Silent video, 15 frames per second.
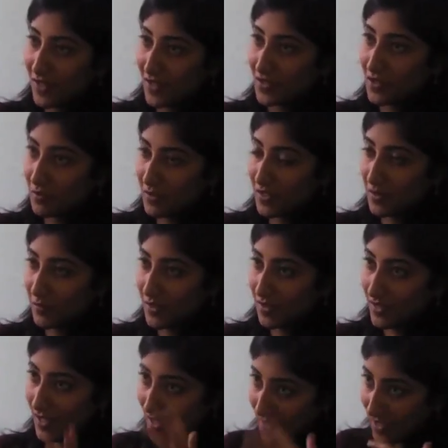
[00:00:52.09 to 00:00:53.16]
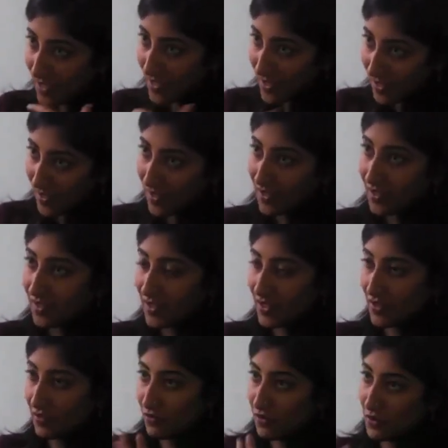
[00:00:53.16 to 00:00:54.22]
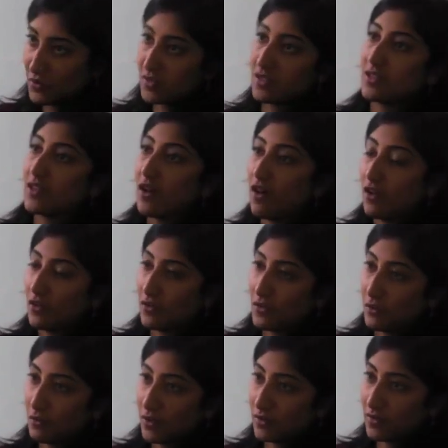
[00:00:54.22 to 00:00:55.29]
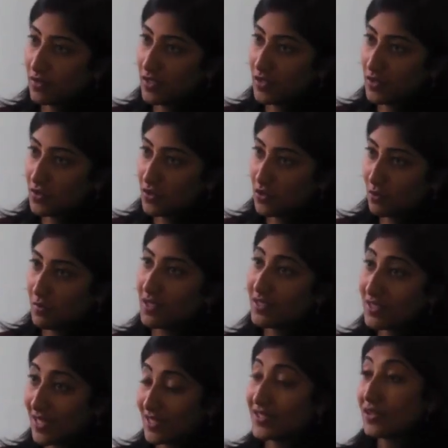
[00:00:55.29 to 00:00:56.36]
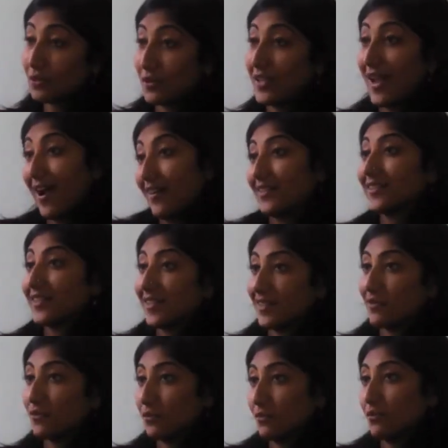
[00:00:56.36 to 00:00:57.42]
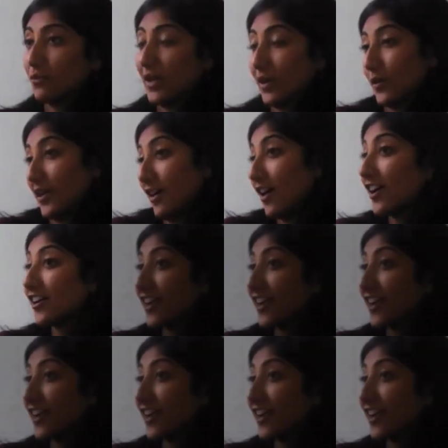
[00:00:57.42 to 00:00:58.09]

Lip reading: It should be something that infuses all of the work that teachers do, because that's the reality of where we are